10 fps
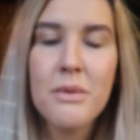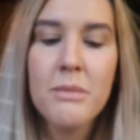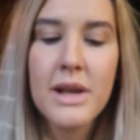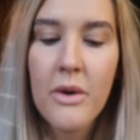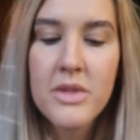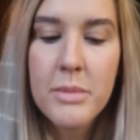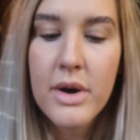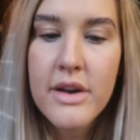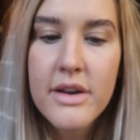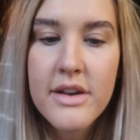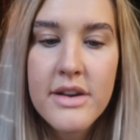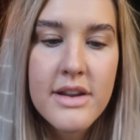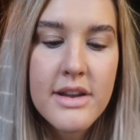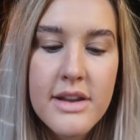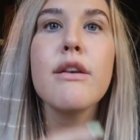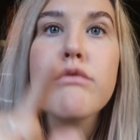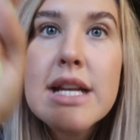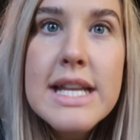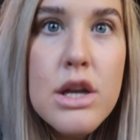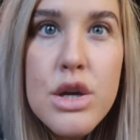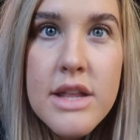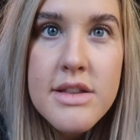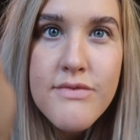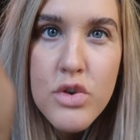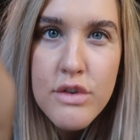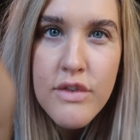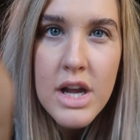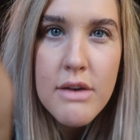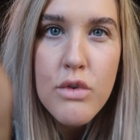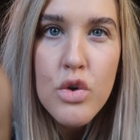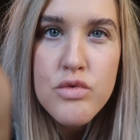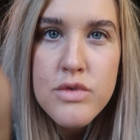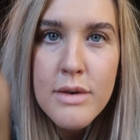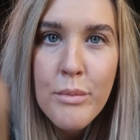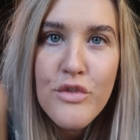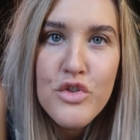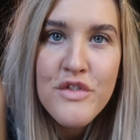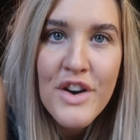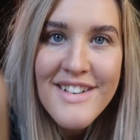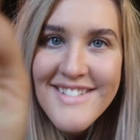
for when we go on the boat. I really look in the viewfinder.